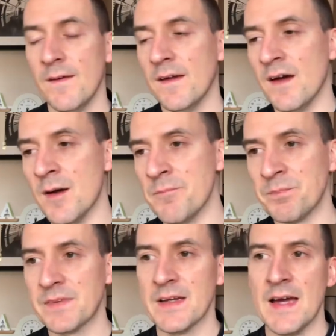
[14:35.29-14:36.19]

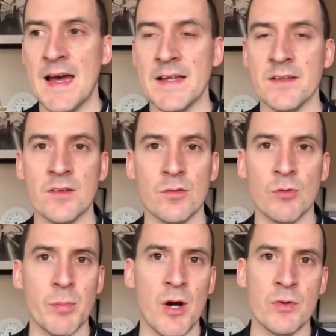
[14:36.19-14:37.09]
and
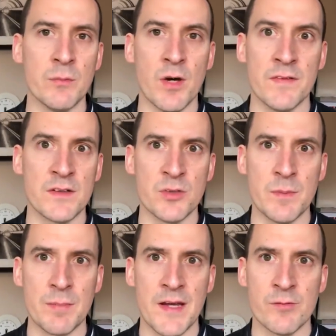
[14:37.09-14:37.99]
Rob Holding, I think, has
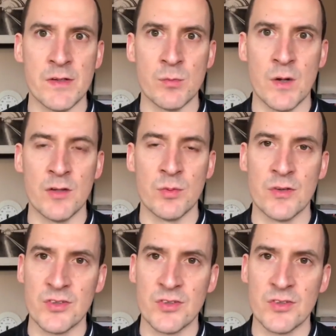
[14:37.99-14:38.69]
been playing really well as well.